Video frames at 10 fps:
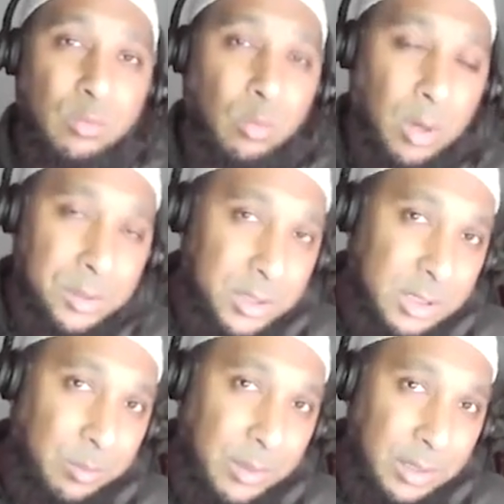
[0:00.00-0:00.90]
one
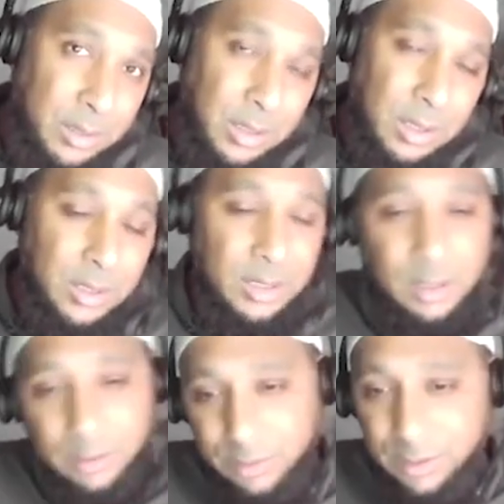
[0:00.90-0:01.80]
discipline in
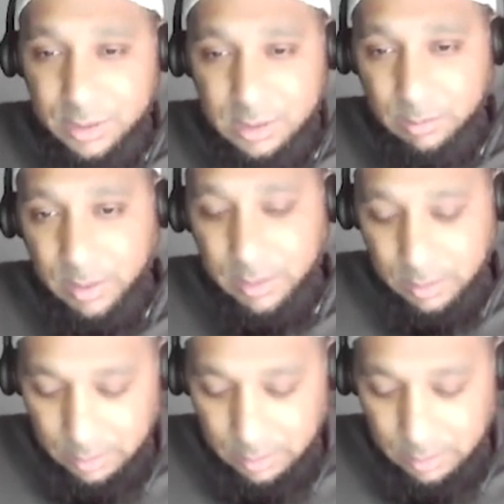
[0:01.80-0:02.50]
another discipline.